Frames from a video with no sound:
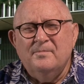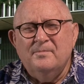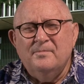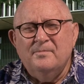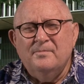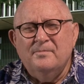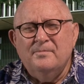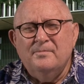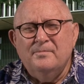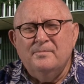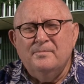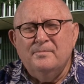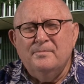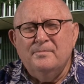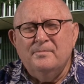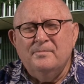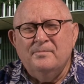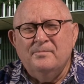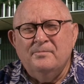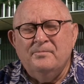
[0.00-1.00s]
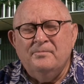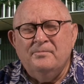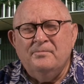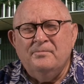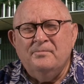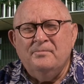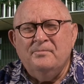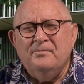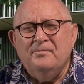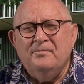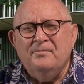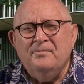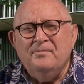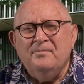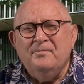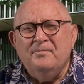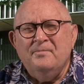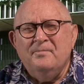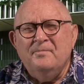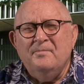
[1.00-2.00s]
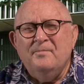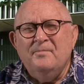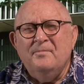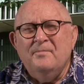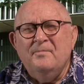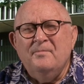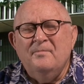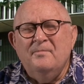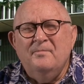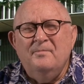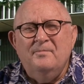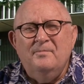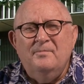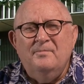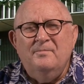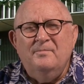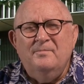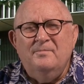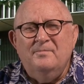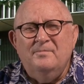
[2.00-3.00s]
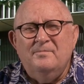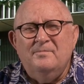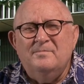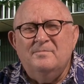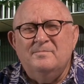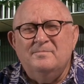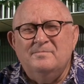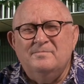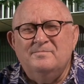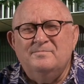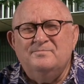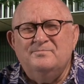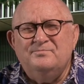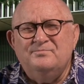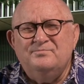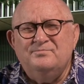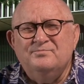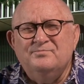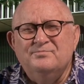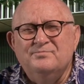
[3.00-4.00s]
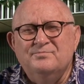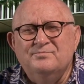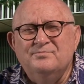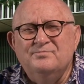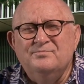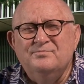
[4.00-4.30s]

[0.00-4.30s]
(not speaking)